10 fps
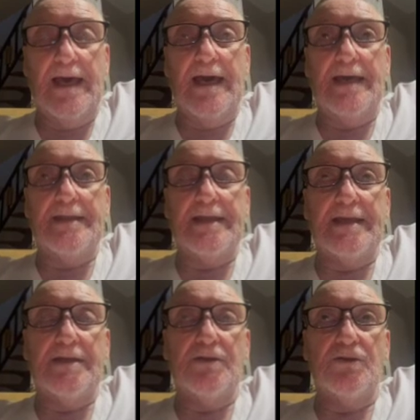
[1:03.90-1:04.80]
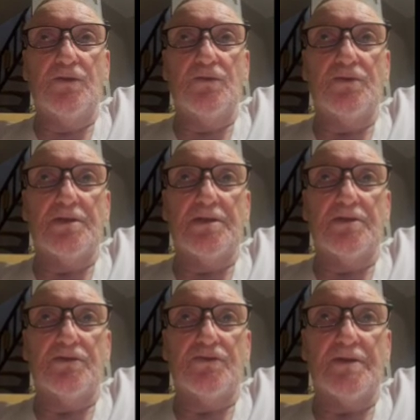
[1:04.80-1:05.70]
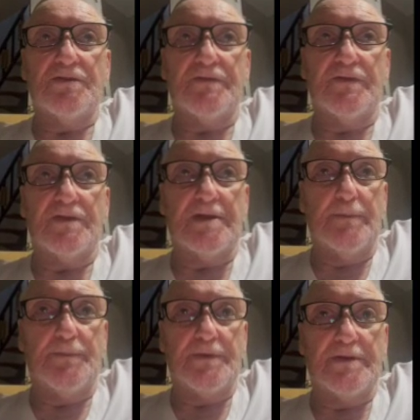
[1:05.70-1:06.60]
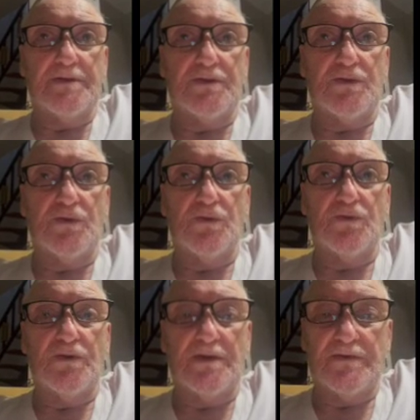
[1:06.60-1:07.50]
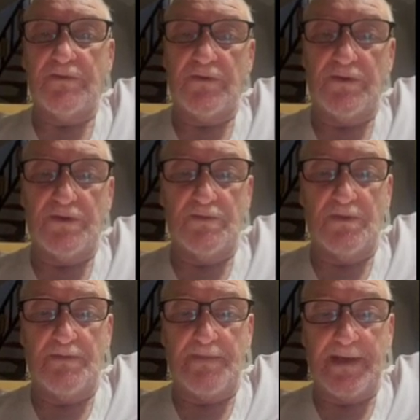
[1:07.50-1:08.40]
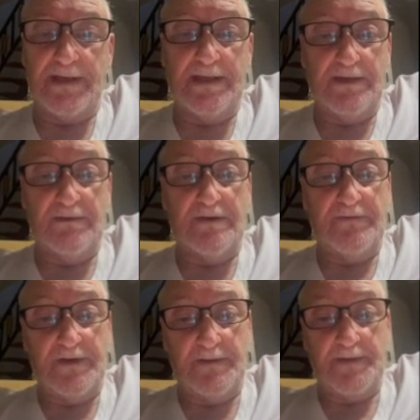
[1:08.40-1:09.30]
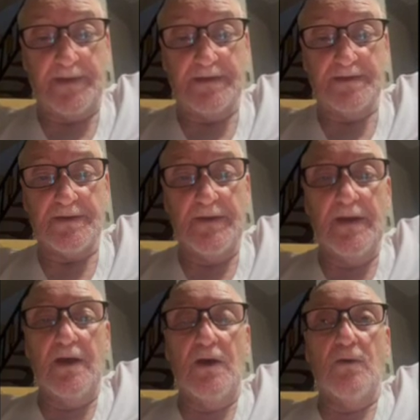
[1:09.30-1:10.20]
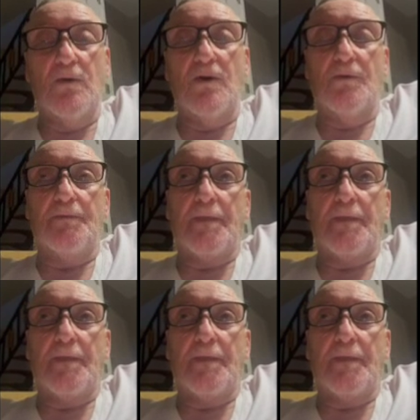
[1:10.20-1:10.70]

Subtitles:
and then using transfer companies to transfer it to my bank here in the Philippines. Well,